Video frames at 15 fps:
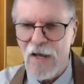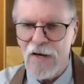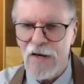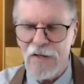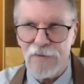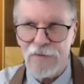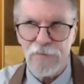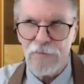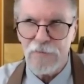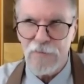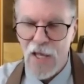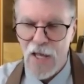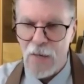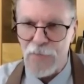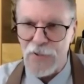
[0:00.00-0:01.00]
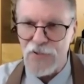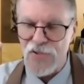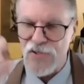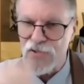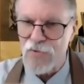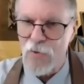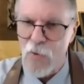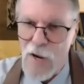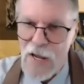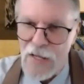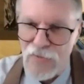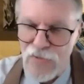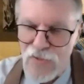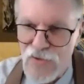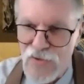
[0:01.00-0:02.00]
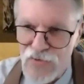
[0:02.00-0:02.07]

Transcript: and it happens throughout the